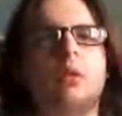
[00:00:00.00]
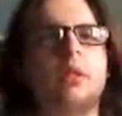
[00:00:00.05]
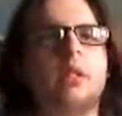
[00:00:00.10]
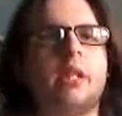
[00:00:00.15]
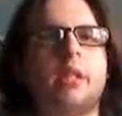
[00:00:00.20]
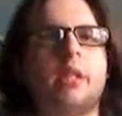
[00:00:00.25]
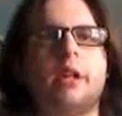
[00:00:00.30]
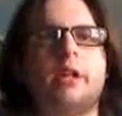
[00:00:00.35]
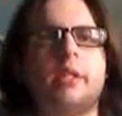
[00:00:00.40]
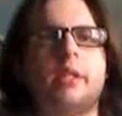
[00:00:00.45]

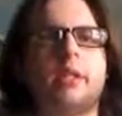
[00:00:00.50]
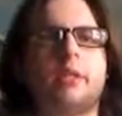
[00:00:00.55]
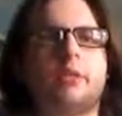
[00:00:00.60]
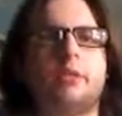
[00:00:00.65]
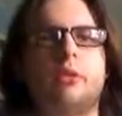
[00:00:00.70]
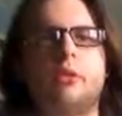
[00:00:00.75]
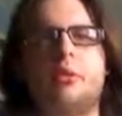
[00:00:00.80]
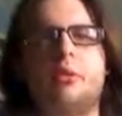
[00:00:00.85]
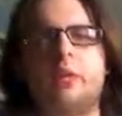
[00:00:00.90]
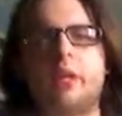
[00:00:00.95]
terrorist
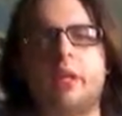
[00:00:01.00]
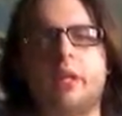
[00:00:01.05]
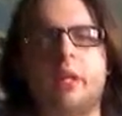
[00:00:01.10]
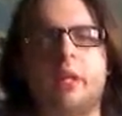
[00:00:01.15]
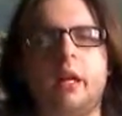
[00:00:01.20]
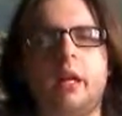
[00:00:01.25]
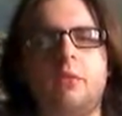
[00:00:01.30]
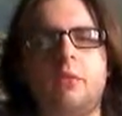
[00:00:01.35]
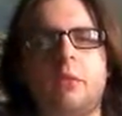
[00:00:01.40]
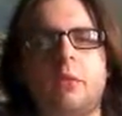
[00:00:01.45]
group with the
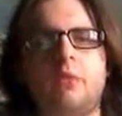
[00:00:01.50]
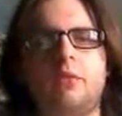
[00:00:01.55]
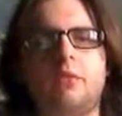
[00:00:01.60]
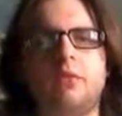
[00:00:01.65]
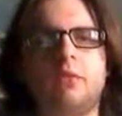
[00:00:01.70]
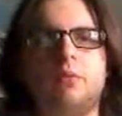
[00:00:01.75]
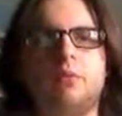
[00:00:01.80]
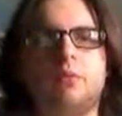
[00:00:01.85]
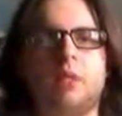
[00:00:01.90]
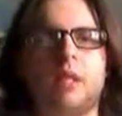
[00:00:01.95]

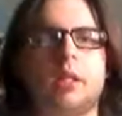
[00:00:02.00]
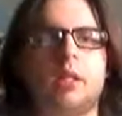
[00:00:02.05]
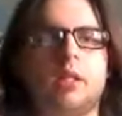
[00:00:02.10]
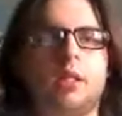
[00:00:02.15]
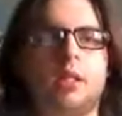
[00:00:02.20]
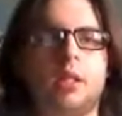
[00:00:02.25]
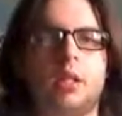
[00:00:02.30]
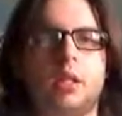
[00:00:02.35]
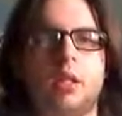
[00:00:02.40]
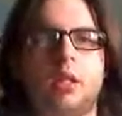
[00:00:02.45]
11s
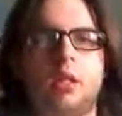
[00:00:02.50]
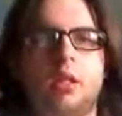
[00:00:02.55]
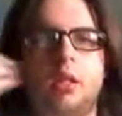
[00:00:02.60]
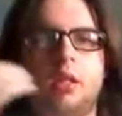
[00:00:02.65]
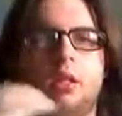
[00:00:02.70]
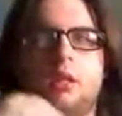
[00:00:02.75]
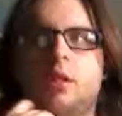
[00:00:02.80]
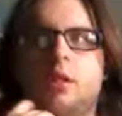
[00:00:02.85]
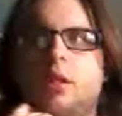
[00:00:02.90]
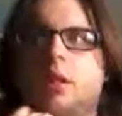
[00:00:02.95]
because
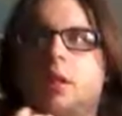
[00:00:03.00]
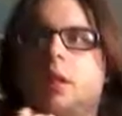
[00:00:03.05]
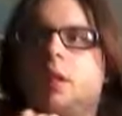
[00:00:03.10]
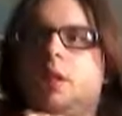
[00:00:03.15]
it